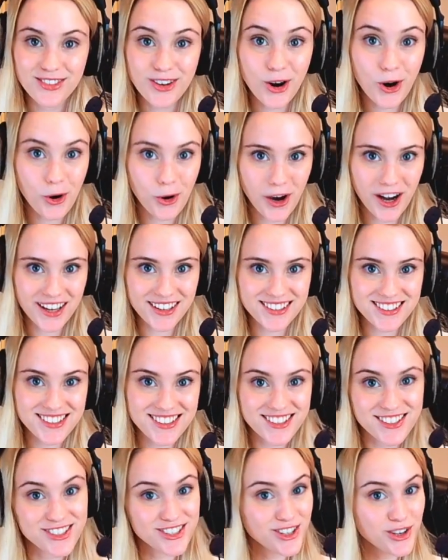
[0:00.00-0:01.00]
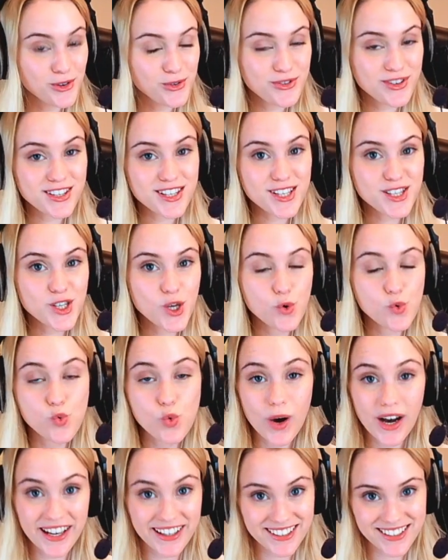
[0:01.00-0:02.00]
Alright, so this is a
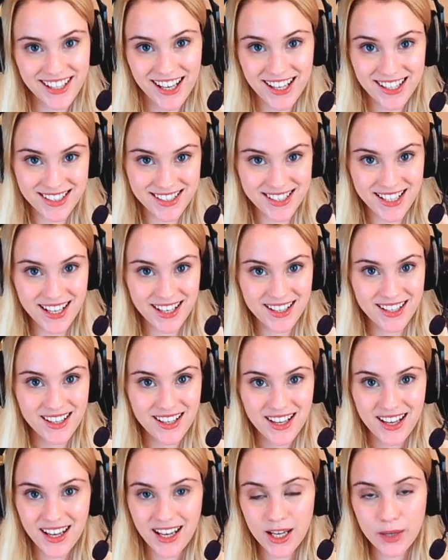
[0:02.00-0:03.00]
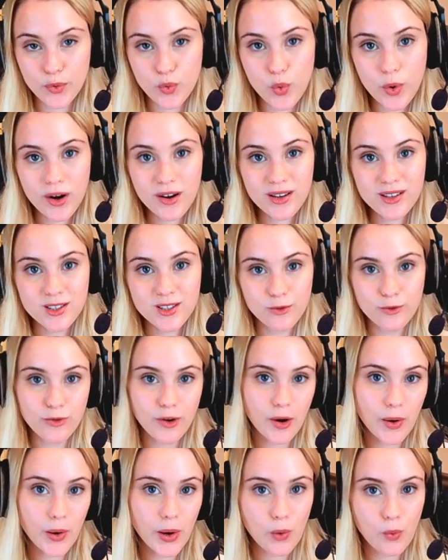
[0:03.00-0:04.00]
Wild Hunt deck. It works
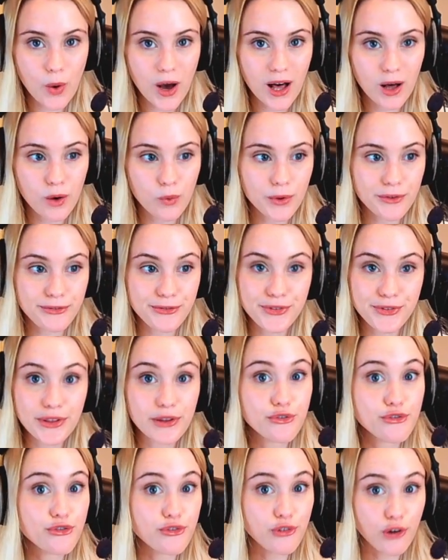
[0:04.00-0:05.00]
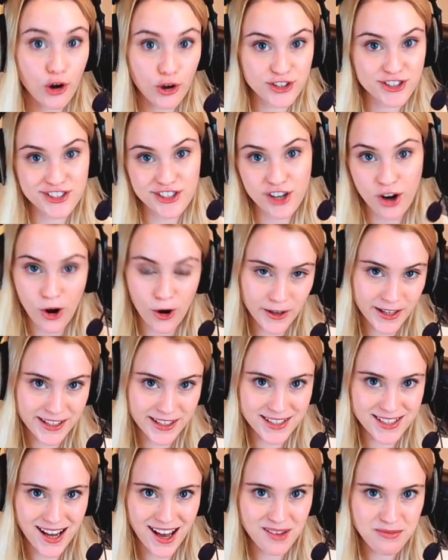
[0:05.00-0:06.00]
very well with the Frost
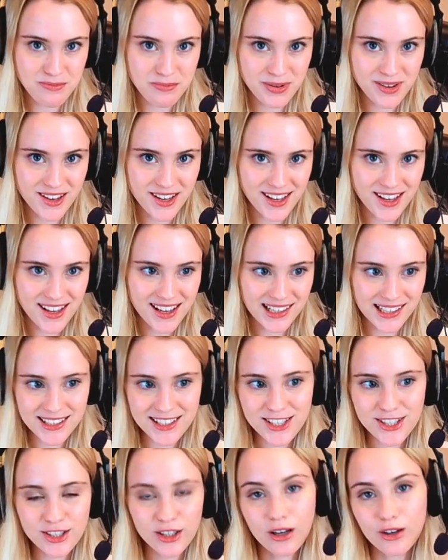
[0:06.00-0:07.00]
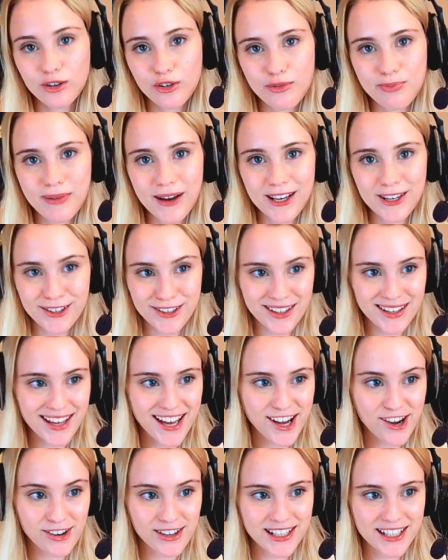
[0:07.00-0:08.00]
archetype. Let's start off by looking
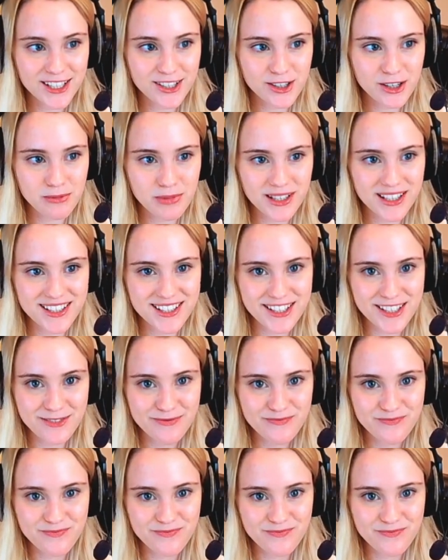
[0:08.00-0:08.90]
at our leader ability.